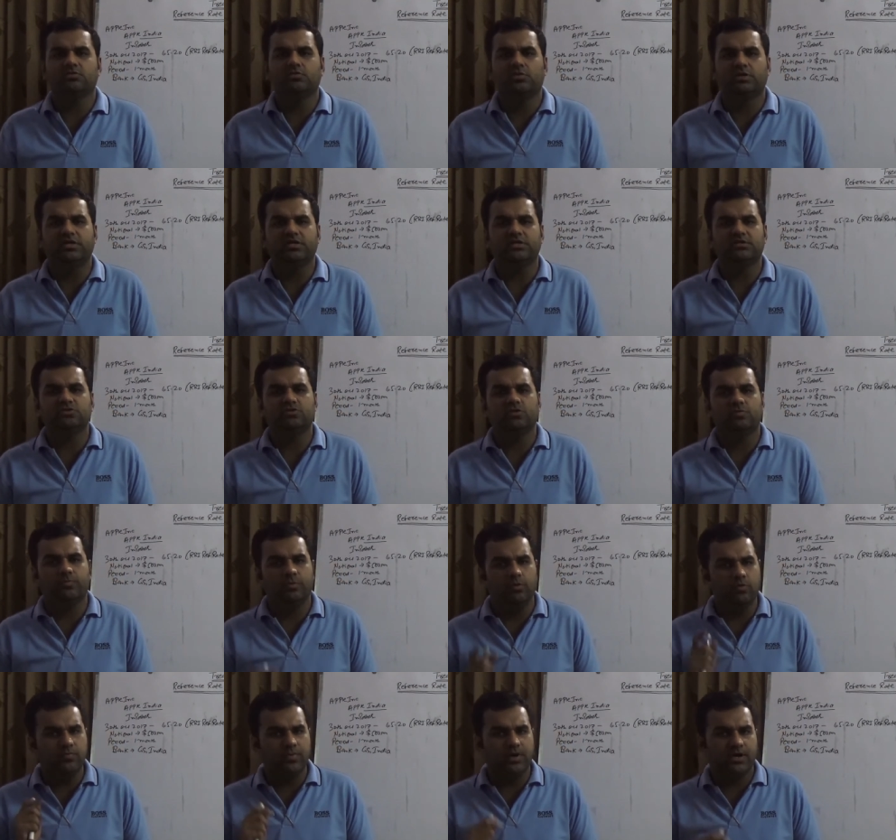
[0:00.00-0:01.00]
Reuters or
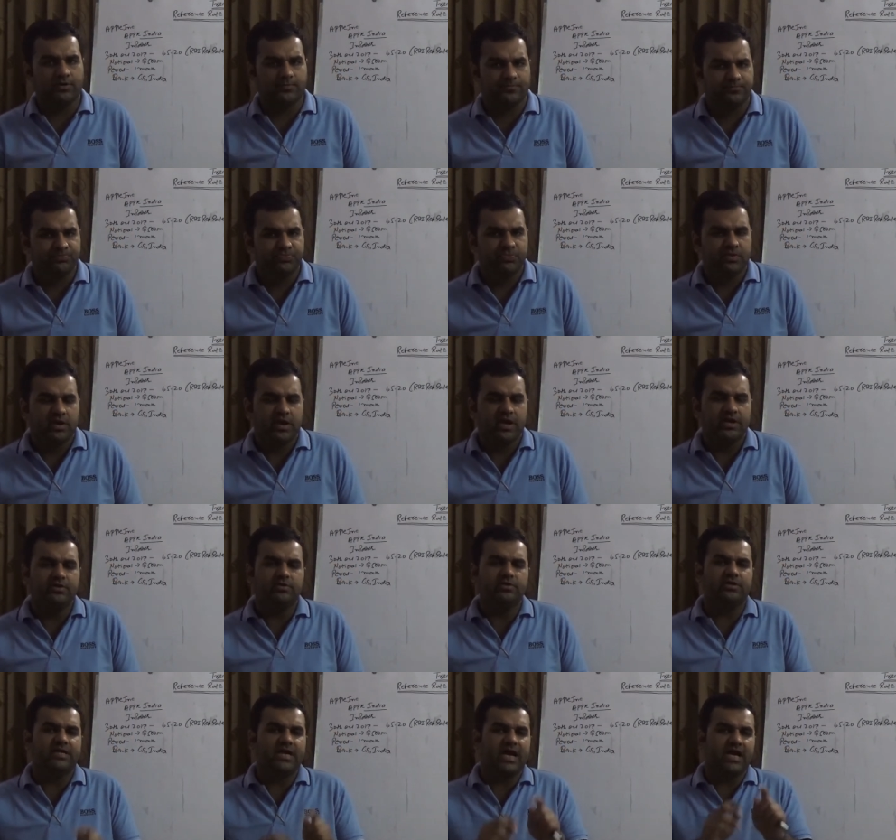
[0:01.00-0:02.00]
Bloomberg, and
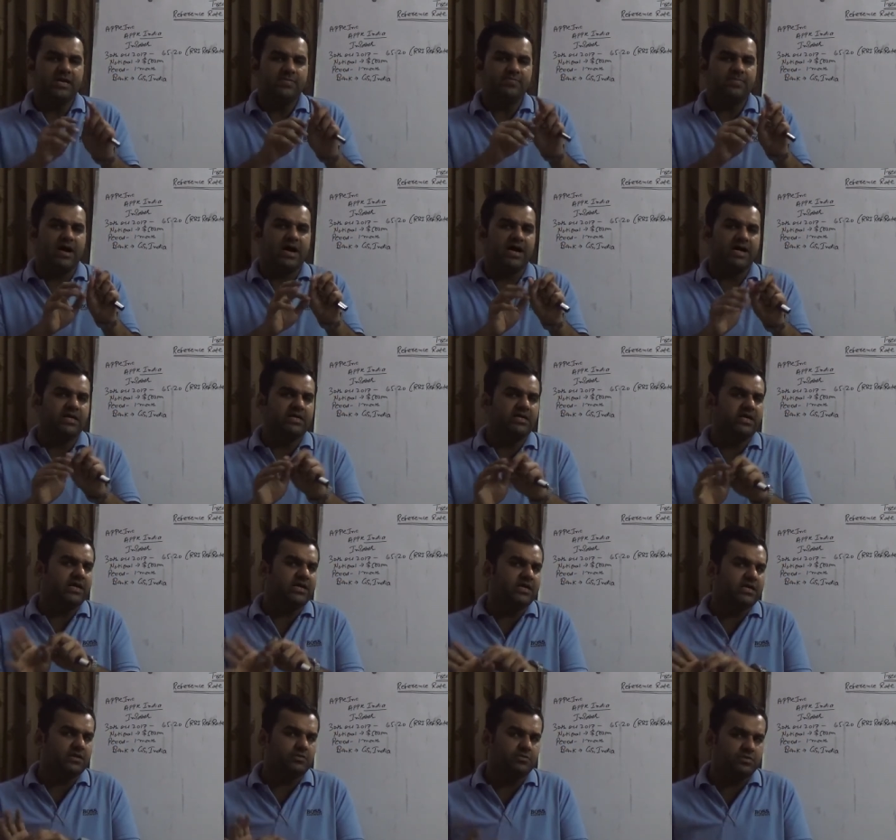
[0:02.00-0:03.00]
you type
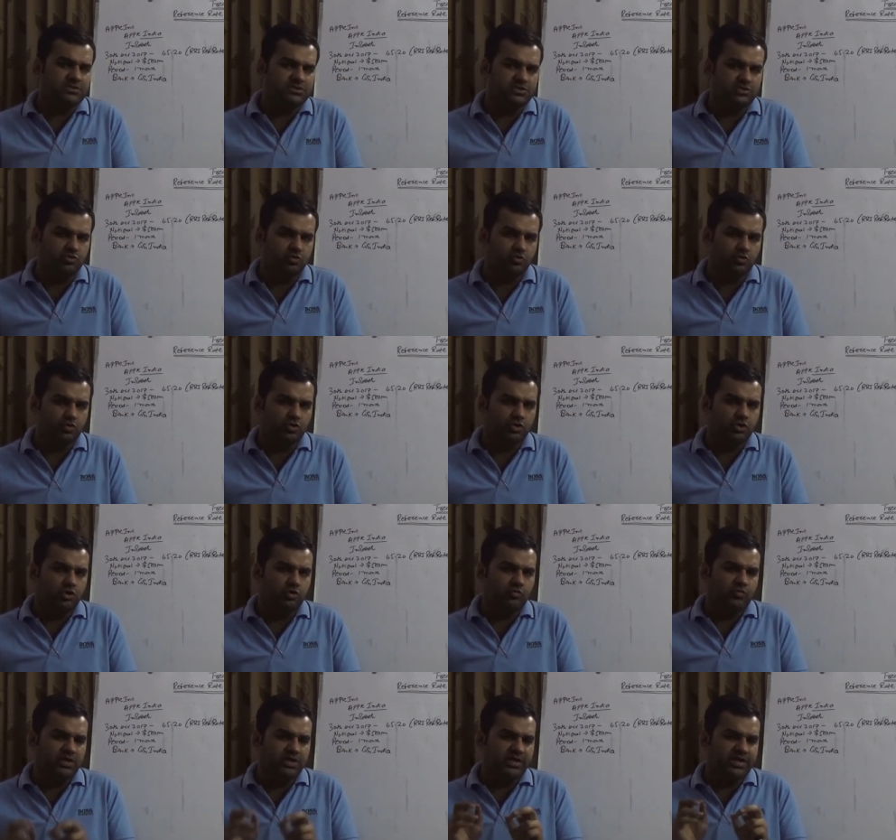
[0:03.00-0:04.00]
INR equals to,
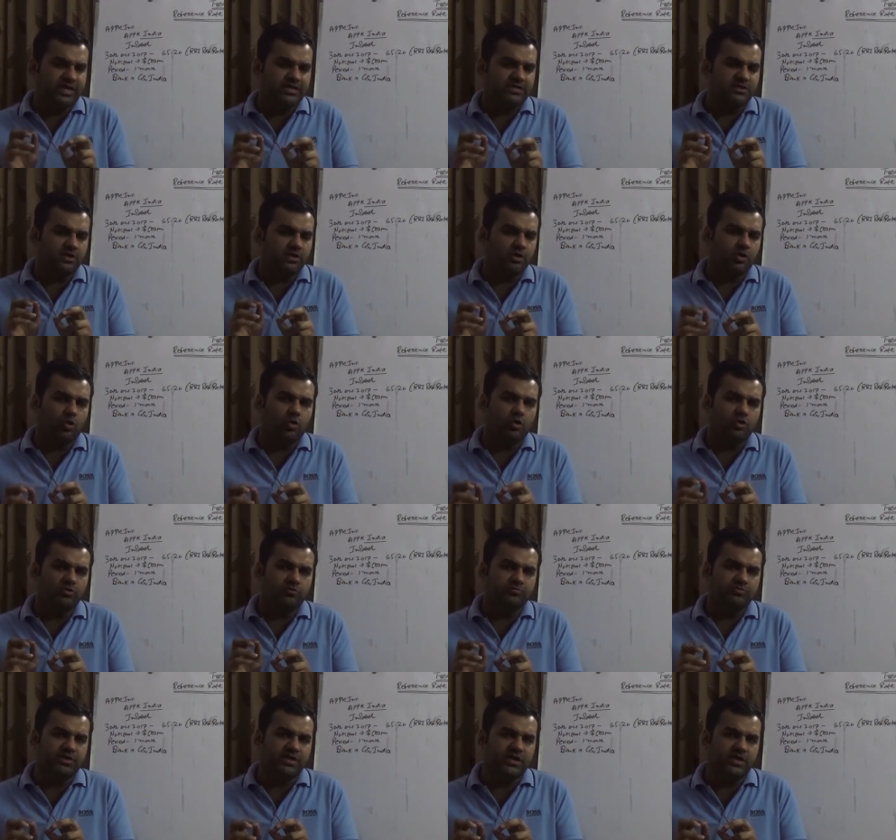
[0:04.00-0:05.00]
you will get the quote
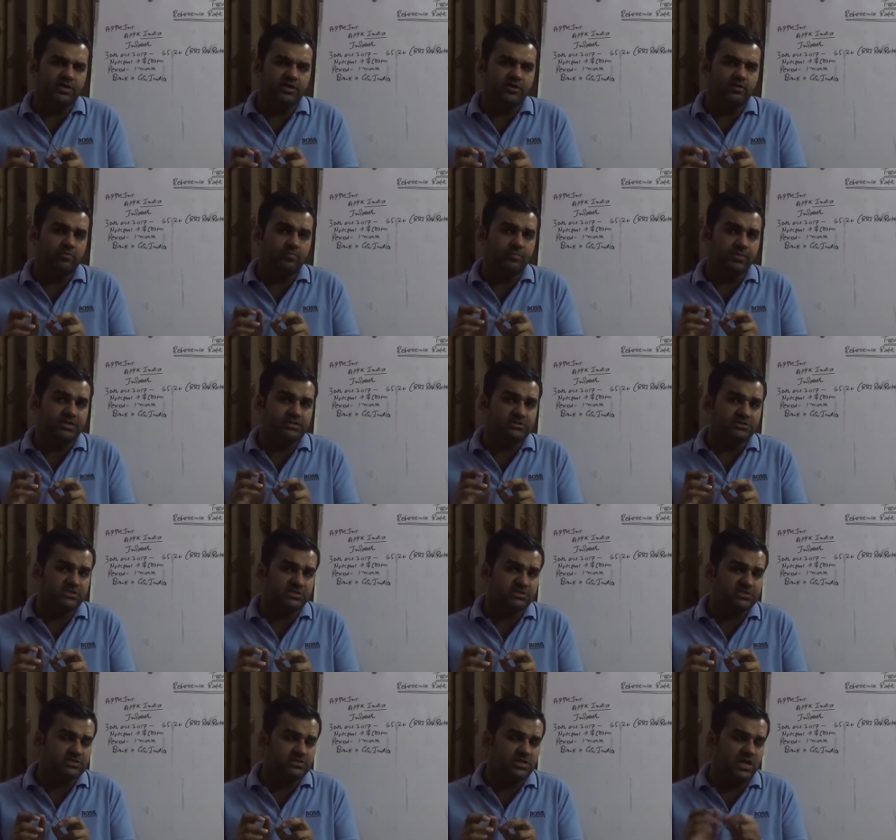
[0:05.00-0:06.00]
of the Indian rupee
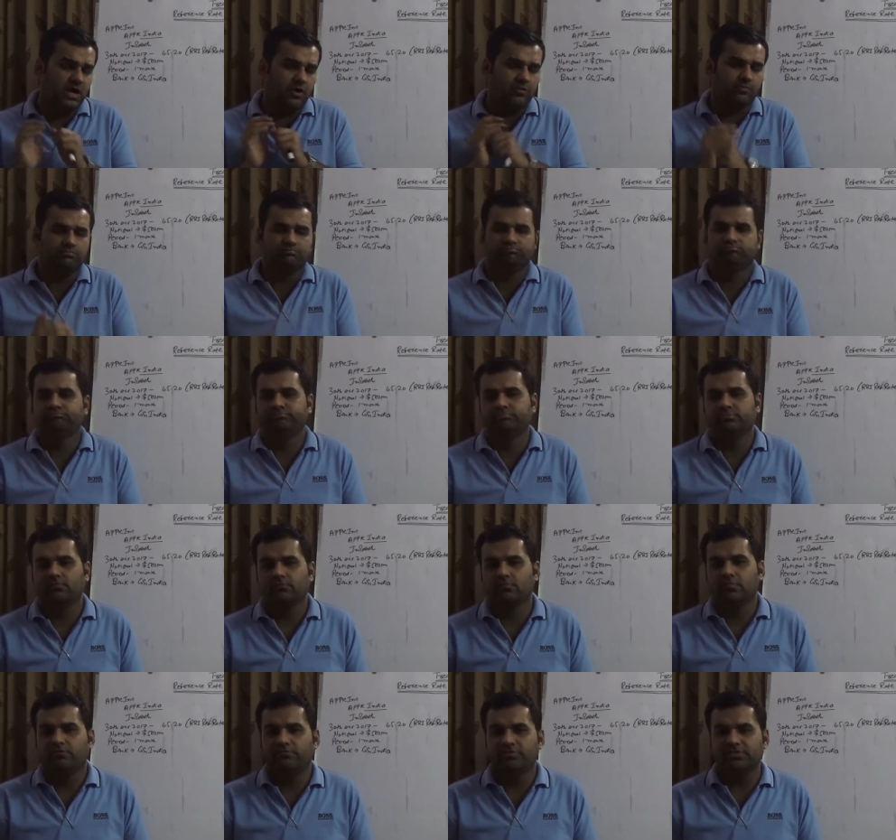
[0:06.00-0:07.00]
just now,
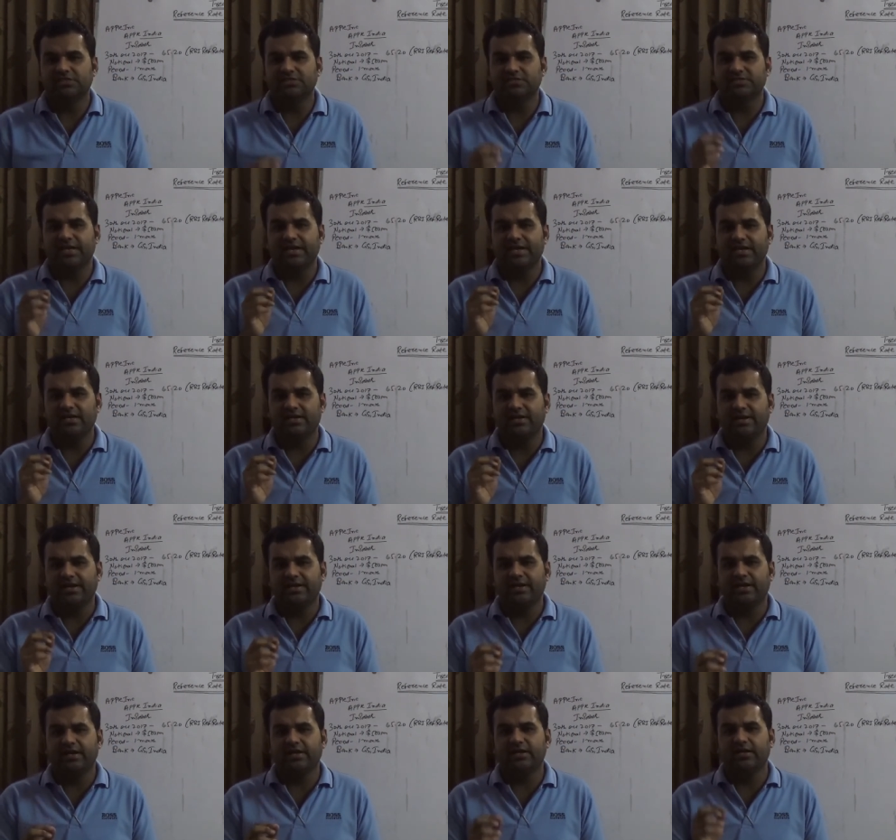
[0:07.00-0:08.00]
which is getting
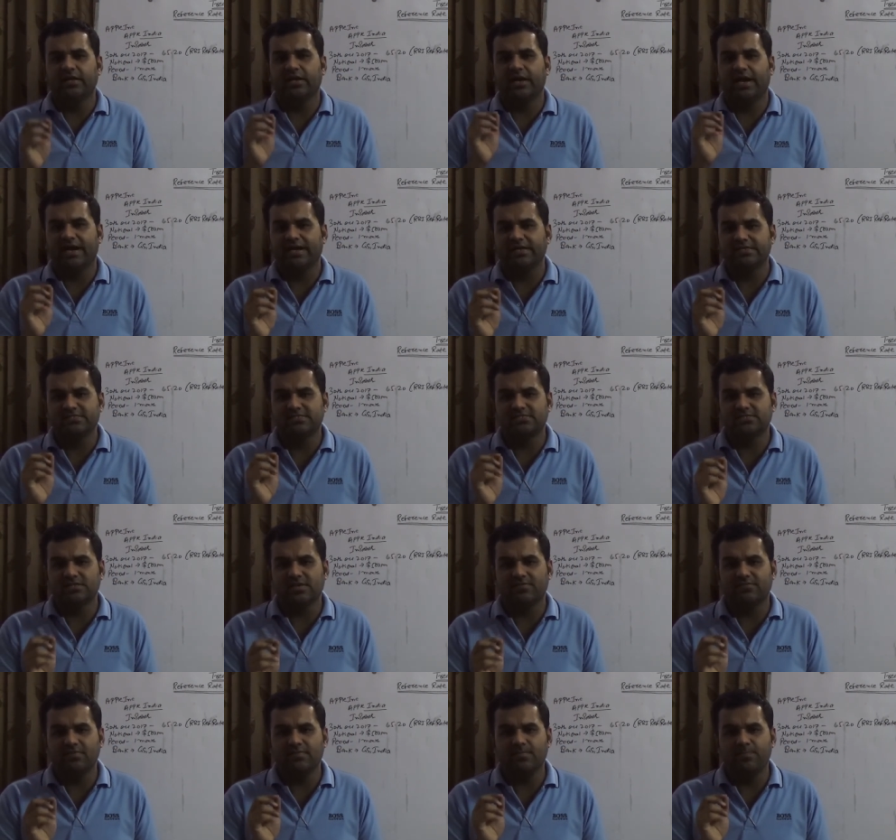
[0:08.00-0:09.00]
traded at
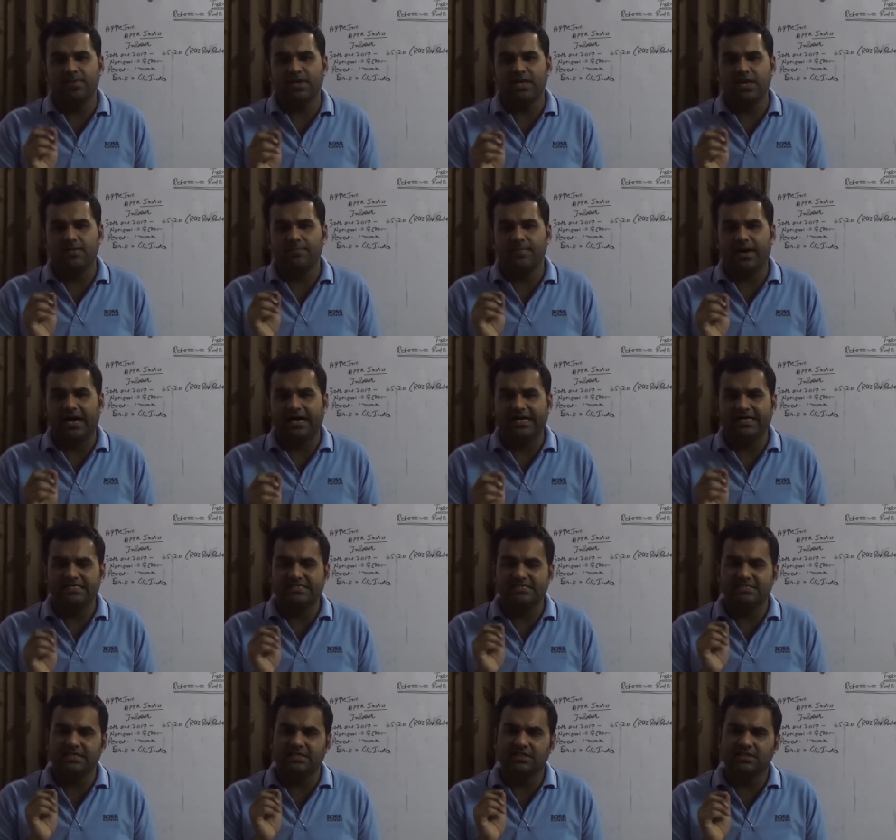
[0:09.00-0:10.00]
7 p.m.
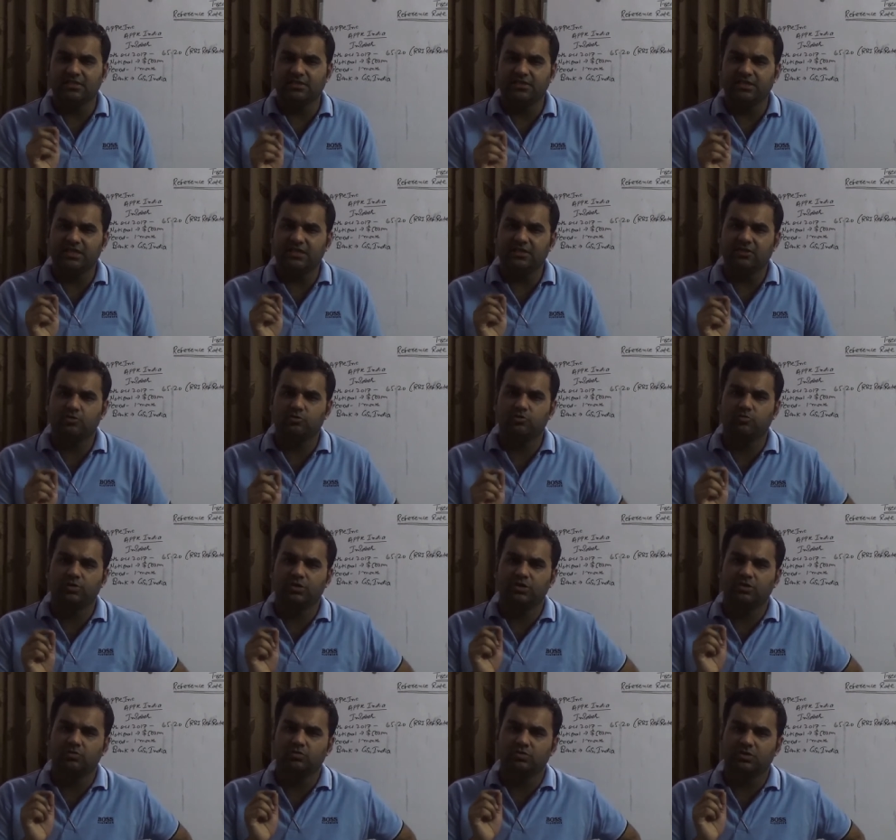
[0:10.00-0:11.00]
IST 30th
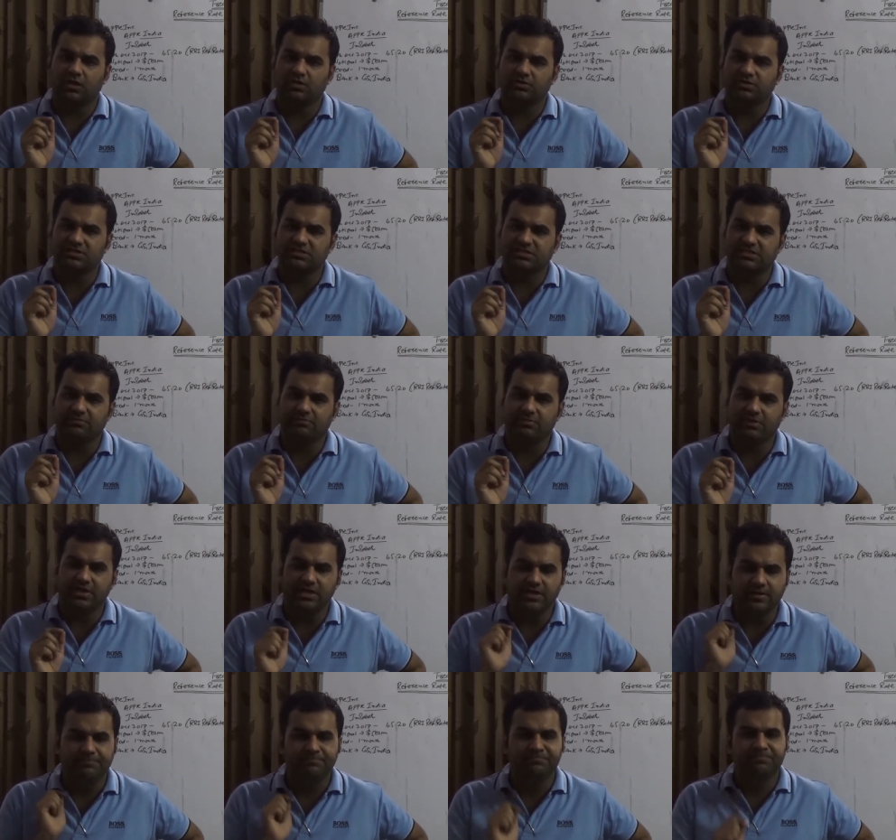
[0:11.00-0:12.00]
October
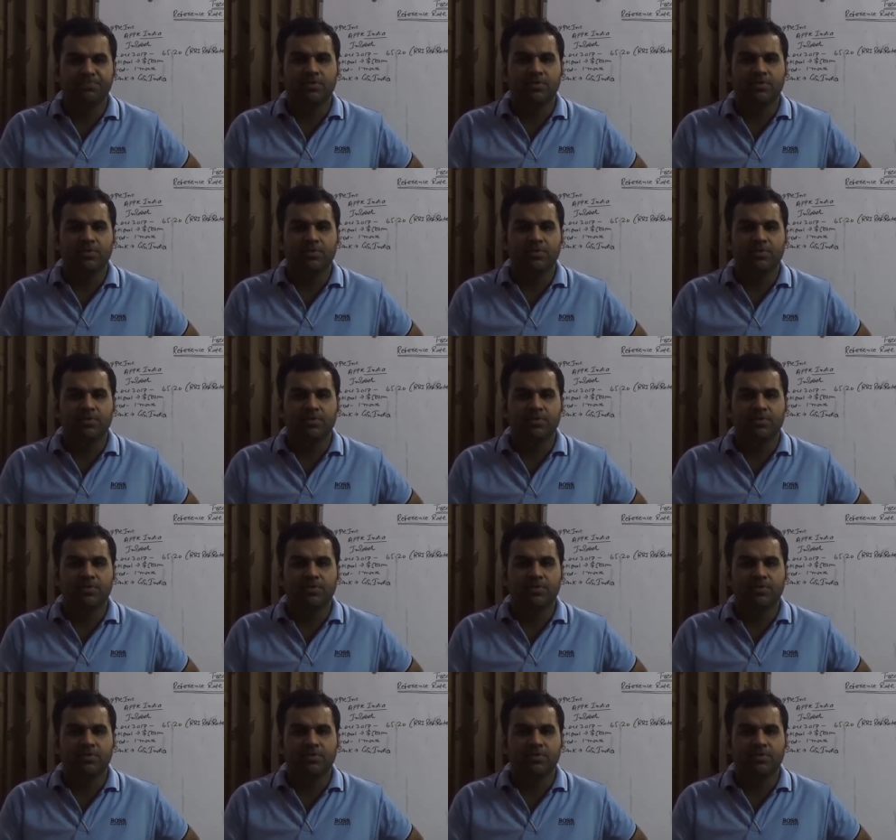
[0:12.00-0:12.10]
2017.